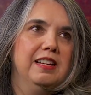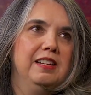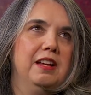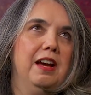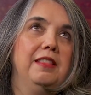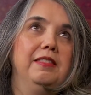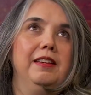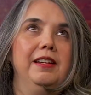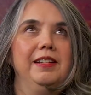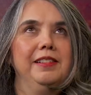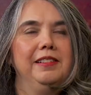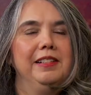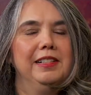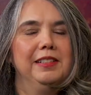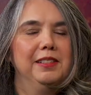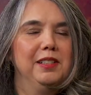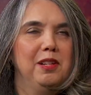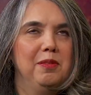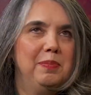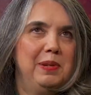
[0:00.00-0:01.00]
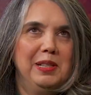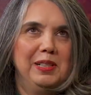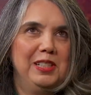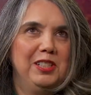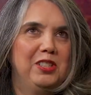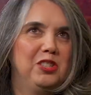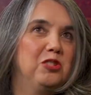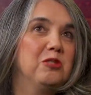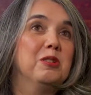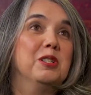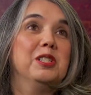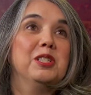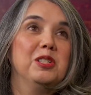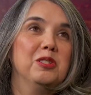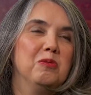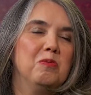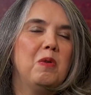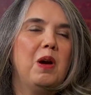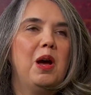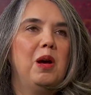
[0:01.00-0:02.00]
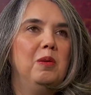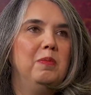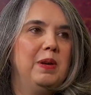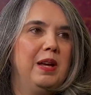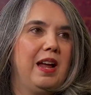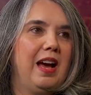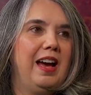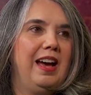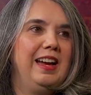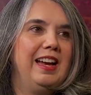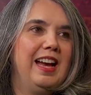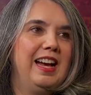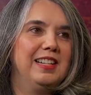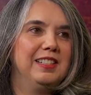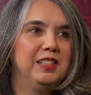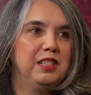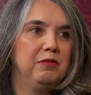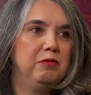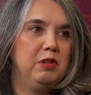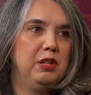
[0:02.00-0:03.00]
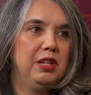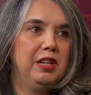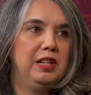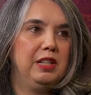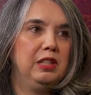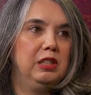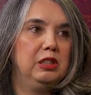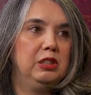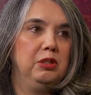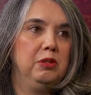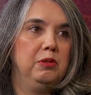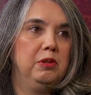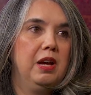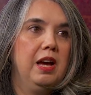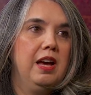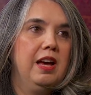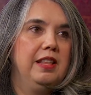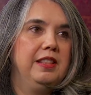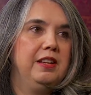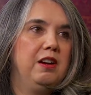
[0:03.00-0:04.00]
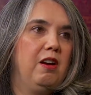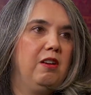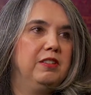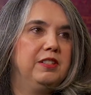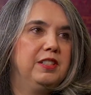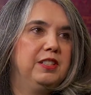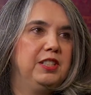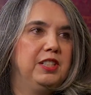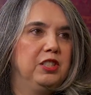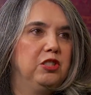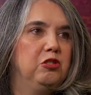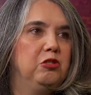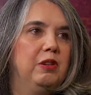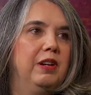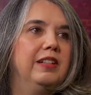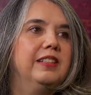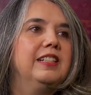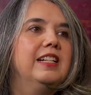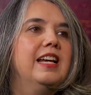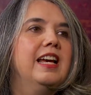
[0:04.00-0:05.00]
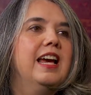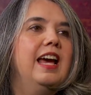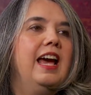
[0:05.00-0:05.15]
not that it isn't appealing to tourists as well, but I asked if we could include the arts district.